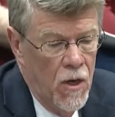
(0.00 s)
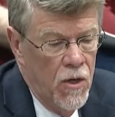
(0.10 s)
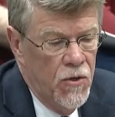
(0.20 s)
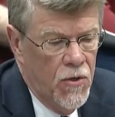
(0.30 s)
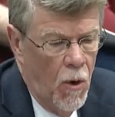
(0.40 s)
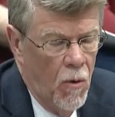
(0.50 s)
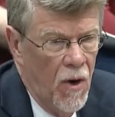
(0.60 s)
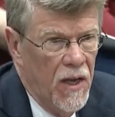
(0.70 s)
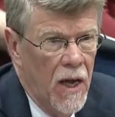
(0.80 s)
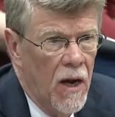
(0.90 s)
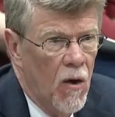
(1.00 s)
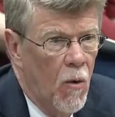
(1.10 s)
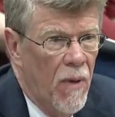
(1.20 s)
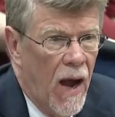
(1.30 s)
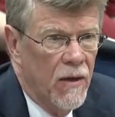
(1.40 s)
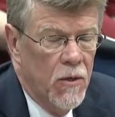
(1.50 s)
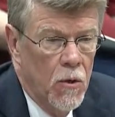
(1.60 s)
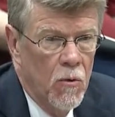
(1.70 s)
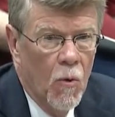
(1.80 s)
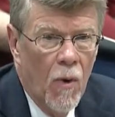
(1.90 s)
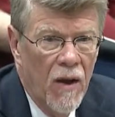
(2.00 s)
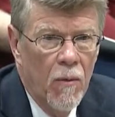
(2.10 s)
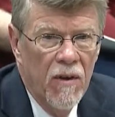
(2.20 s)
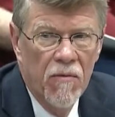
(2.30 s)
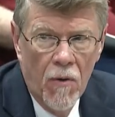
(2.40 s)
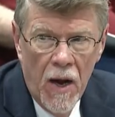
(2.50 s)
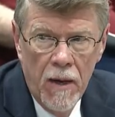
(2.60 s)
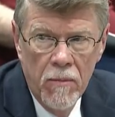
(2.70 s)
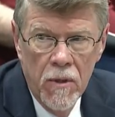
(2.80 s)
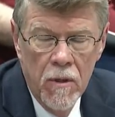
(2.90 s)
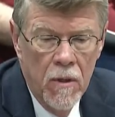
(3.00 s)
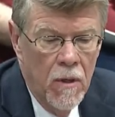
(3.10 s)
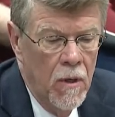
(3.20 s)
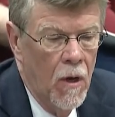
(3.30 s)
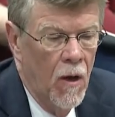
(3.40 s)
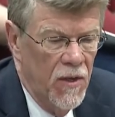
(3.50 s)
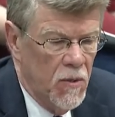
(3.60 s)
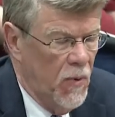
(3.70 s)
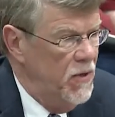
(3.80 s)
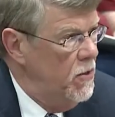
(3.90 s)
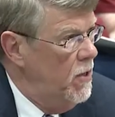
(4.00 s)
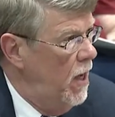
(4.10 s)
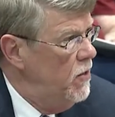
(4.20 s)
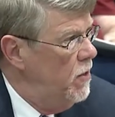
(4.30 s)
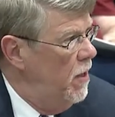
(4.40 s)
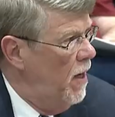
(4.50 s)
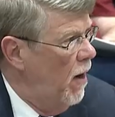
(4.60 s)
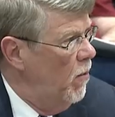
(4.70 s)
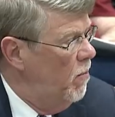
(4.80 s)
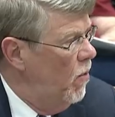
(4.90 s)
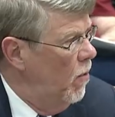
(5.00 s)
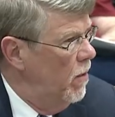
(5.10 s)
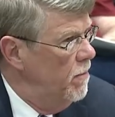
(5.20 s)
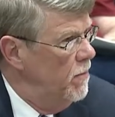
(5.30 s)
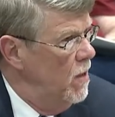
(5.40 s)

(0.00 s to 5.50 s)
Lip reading: So, again, I go back to the way we framed this presentation in our report.